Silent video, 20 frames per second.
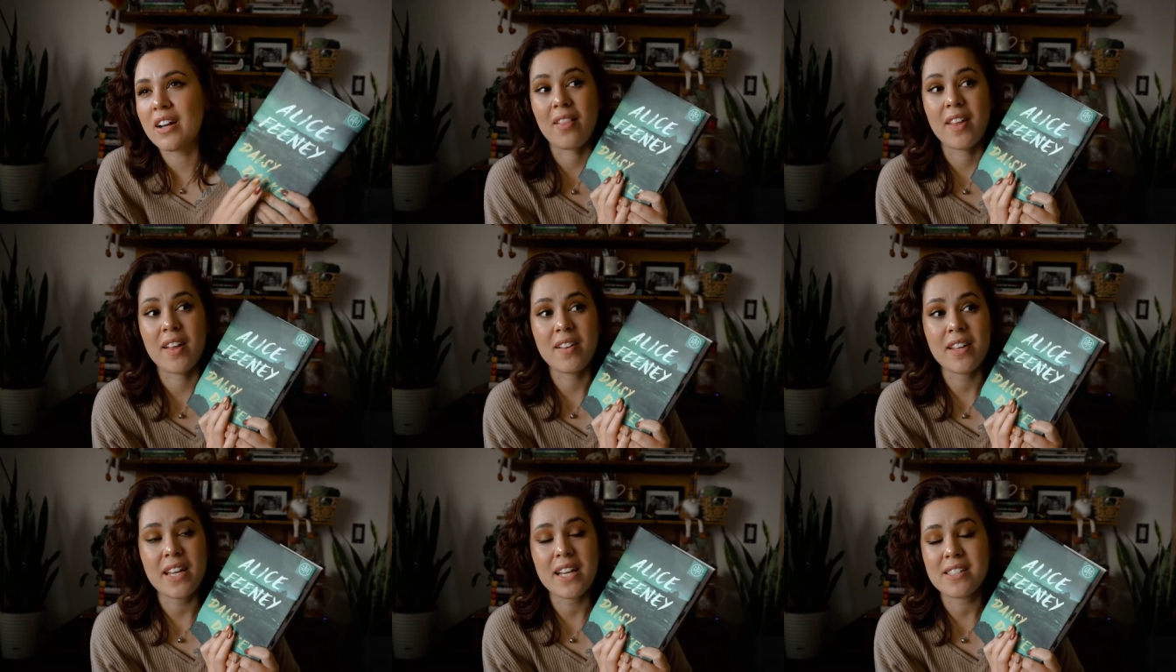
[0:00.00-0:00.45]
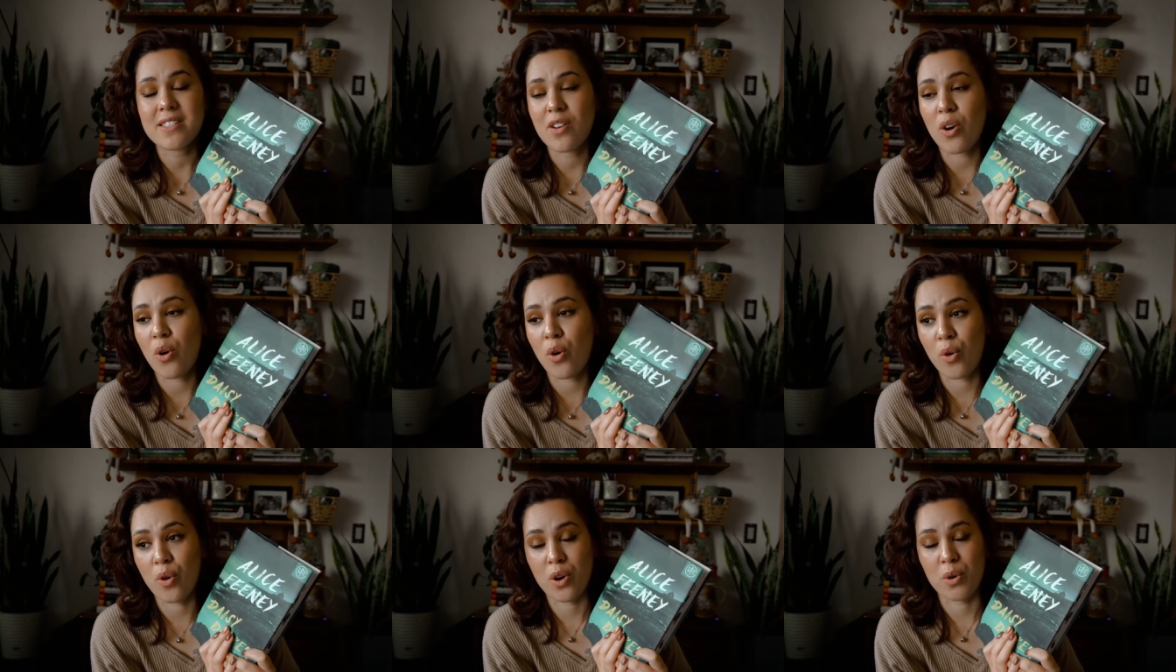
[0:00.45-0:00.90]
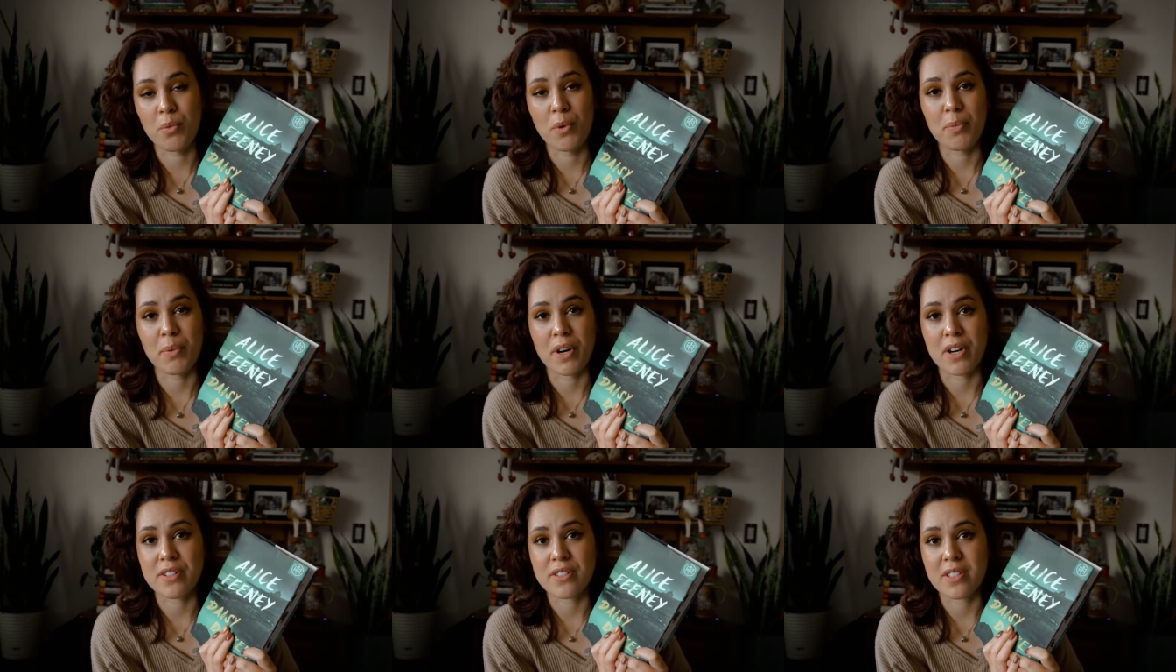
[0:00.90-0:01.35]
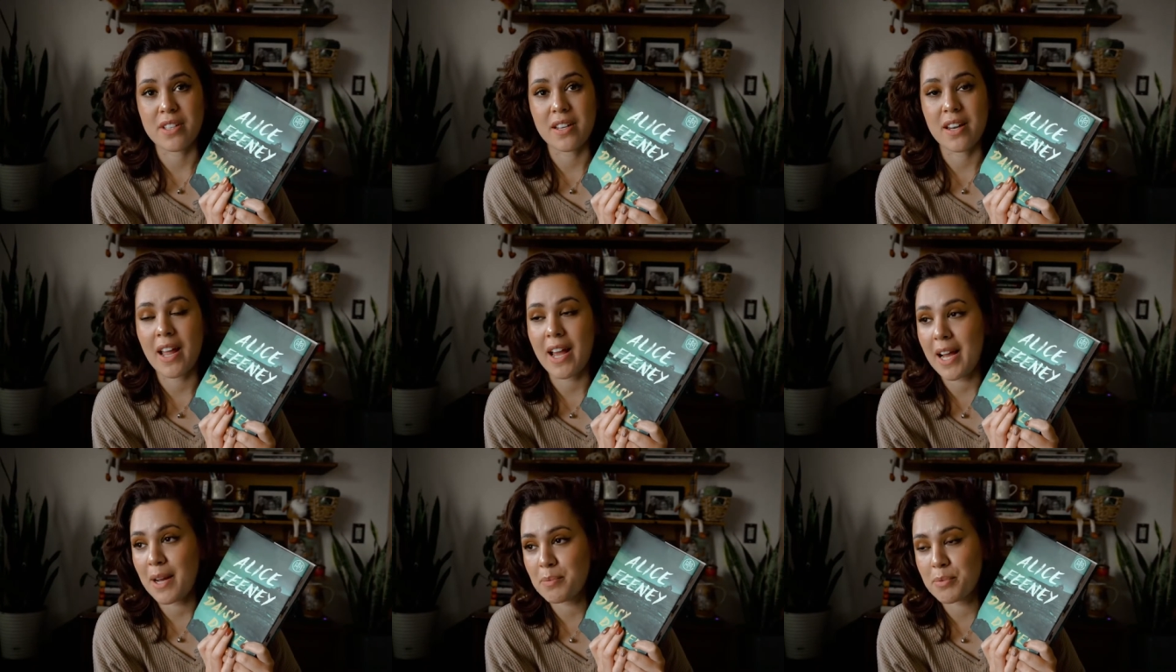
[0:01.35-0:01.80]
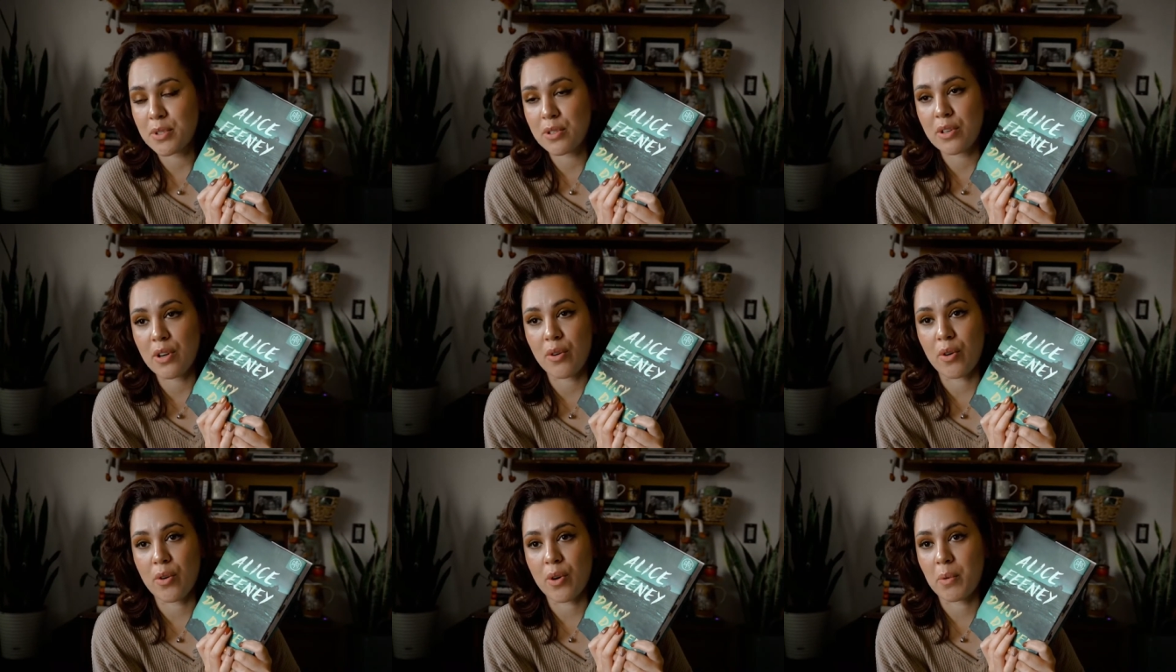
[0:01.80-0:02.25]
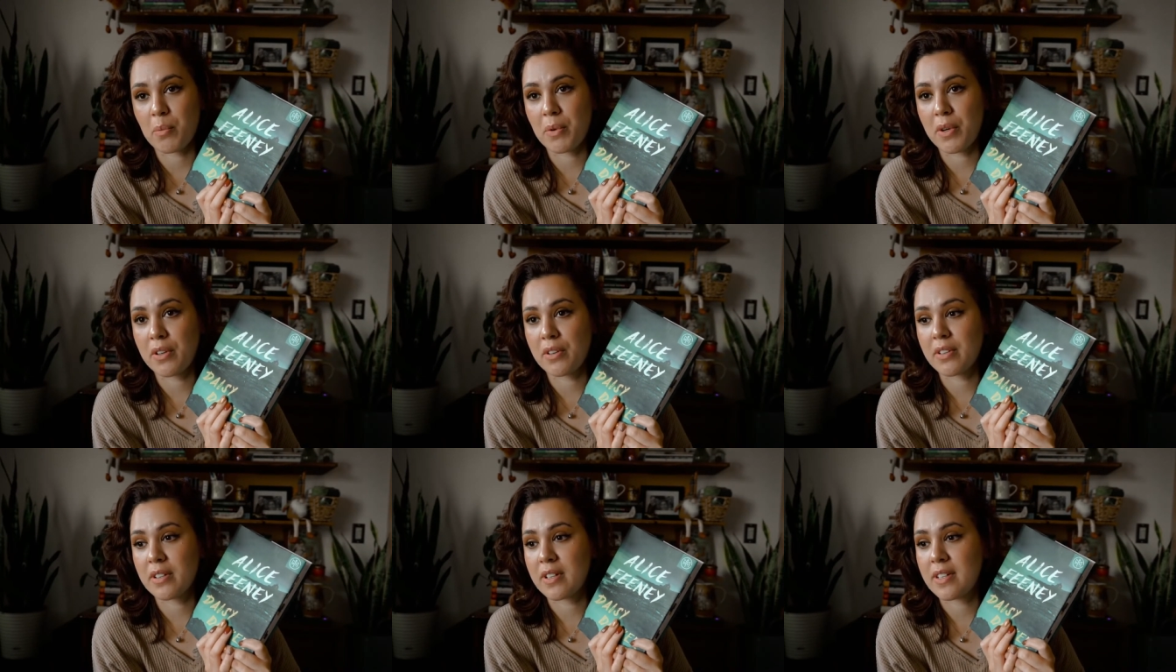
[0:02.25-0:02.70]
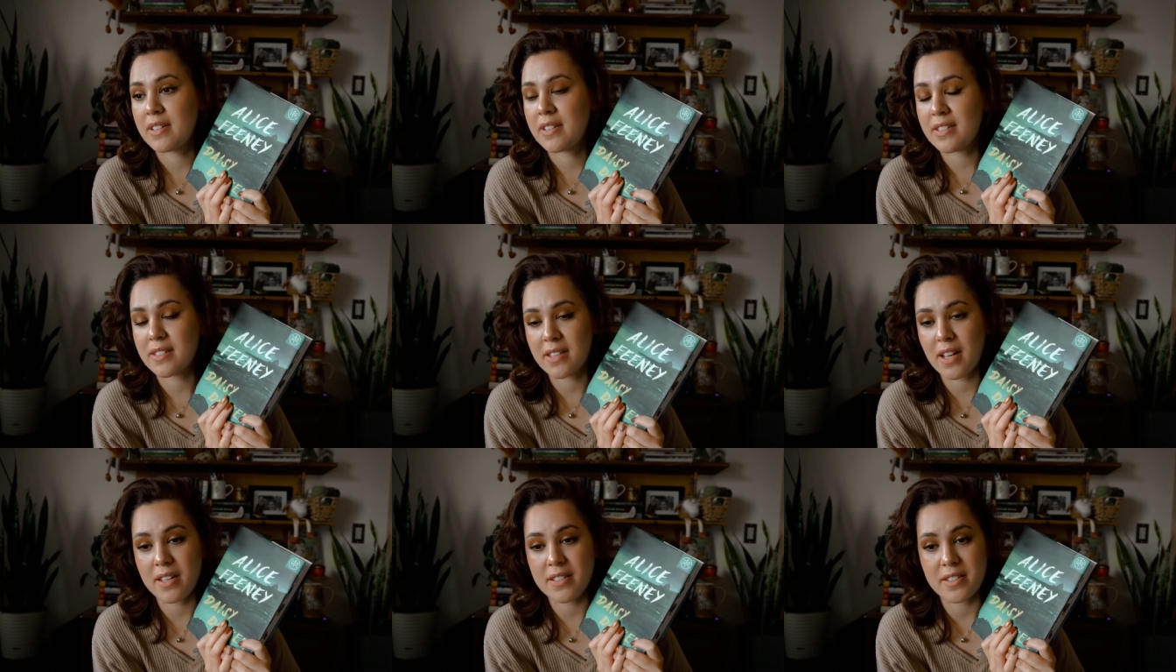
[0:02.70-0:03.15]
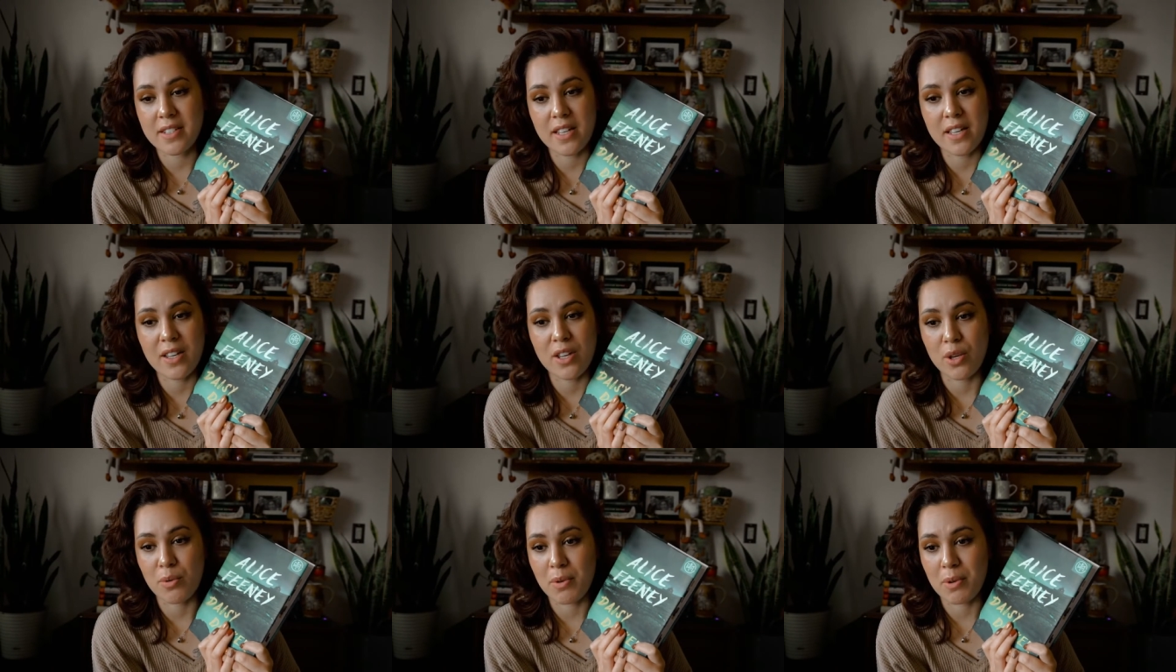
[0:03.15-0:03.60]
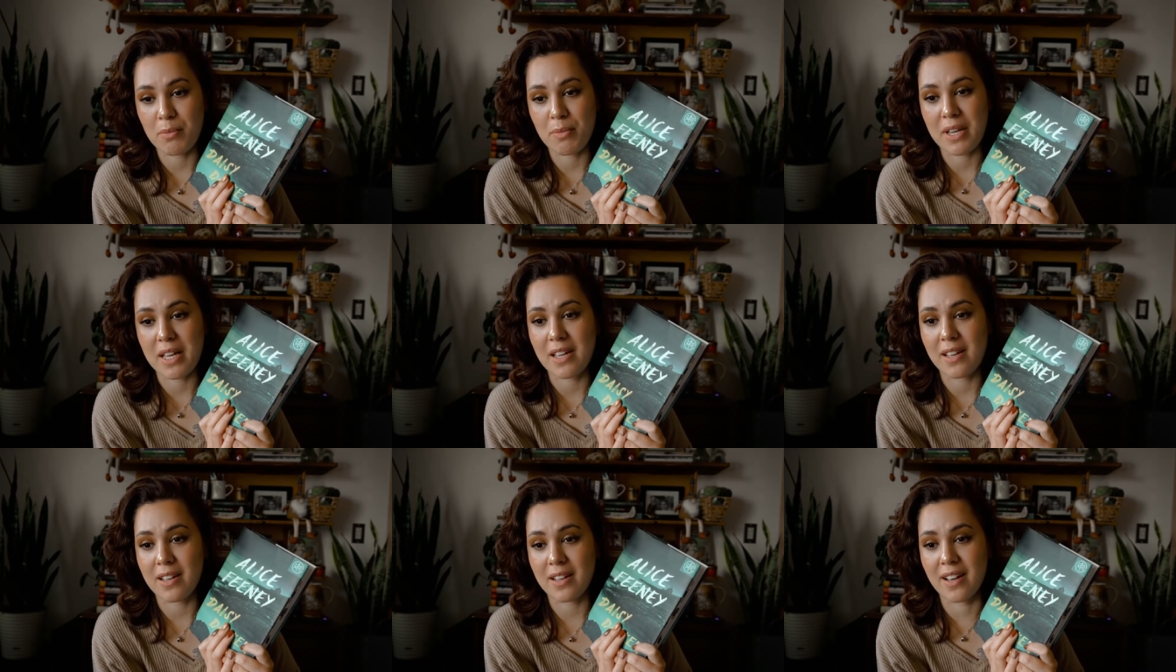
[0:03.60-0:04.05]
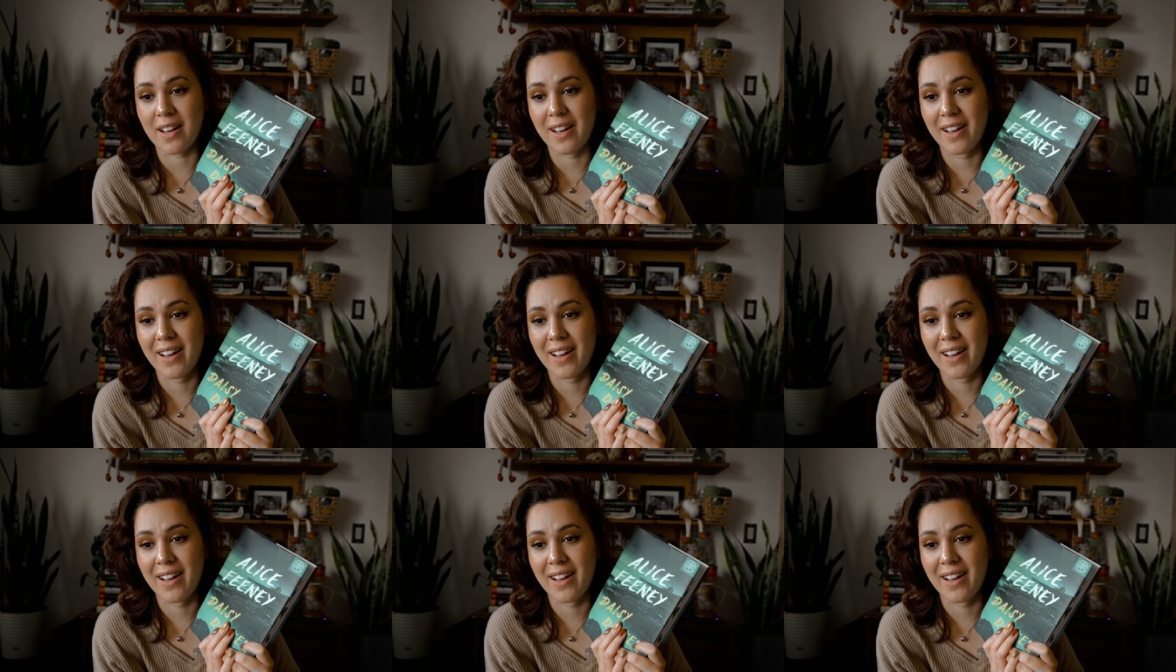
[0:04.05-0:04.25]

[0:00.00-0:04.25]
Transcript: Lily is a horrible person, absolutely horrible, disgusting human being.